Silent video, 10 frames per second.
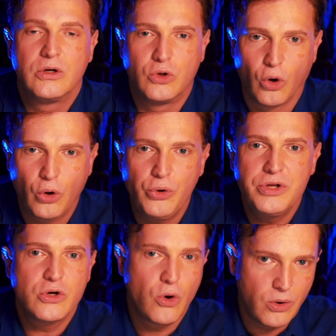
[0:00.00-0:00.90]

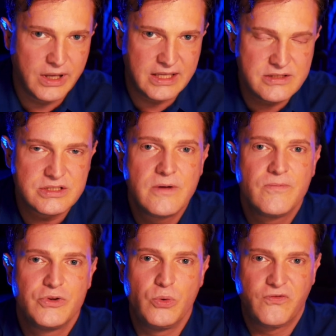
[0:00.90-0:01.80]
Gold coins
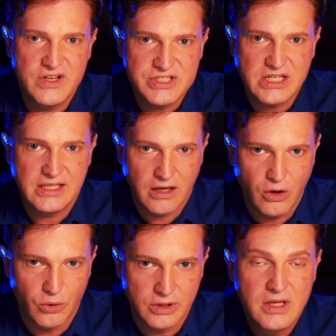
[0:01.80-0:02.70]
you physically
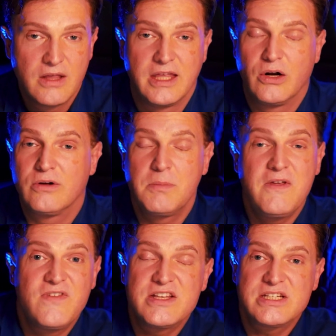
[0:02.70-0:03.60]
own. They don't have to be
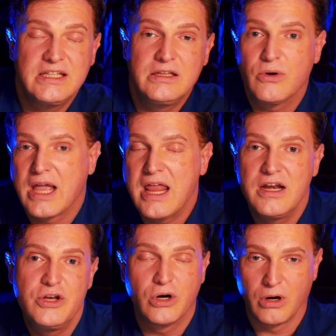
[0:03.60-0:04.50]
physically
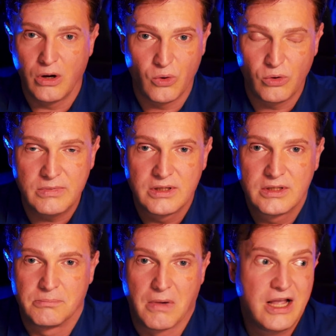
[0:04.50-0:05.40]
located in your
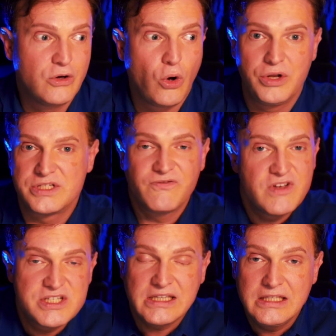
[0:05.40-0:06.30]
home. My gold isn't
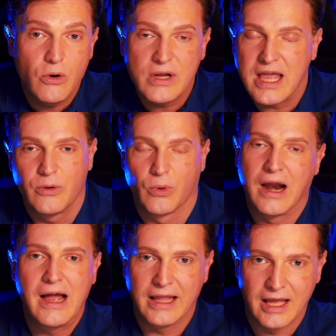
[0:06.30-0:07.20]
physically located where
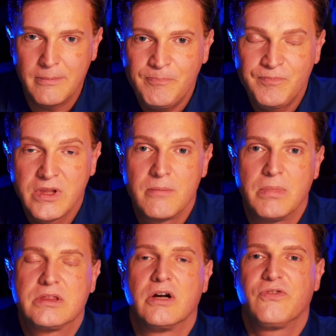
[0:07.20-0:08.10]
I am,
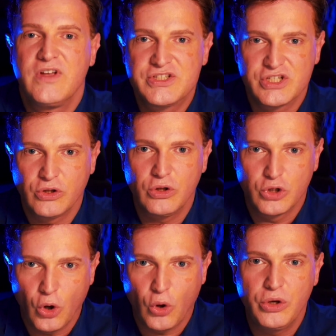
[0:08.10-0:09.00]
but they're physical
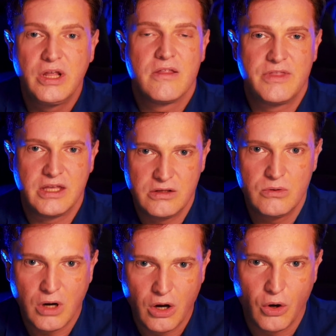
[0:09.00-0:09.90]
gold that
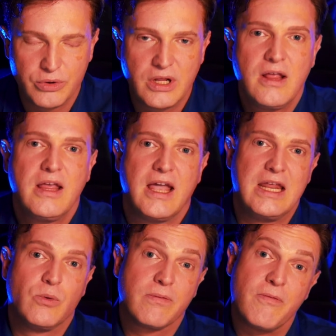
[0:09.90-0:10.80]
you own,
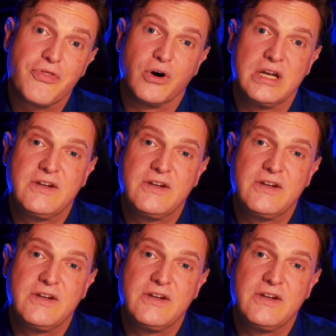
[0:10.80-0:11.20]
anywhere from 30